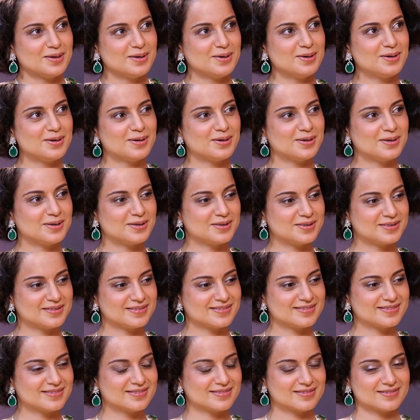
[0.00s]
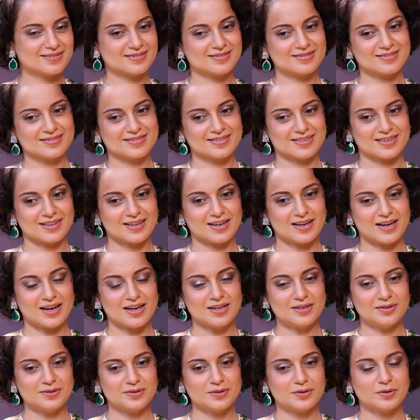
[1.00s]
Oh,
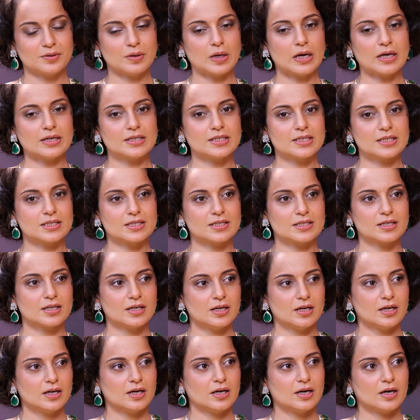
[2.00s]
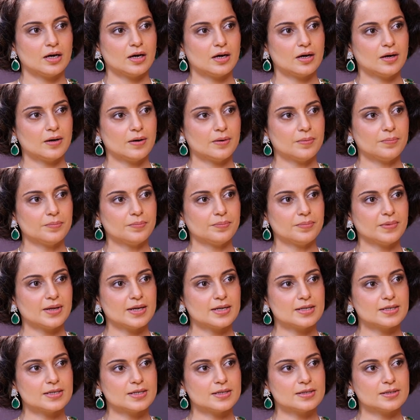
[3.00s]
I don't know, I just,
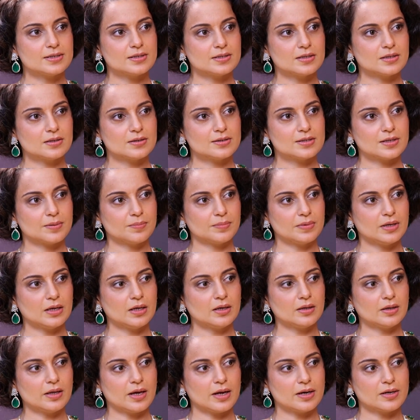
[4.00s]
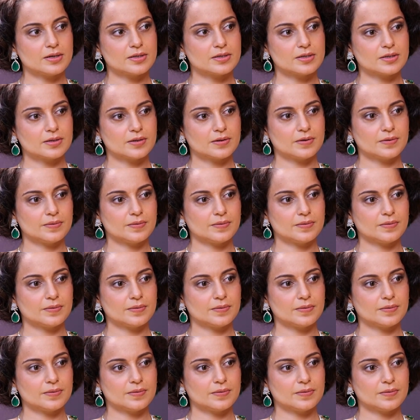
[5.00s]
it is something that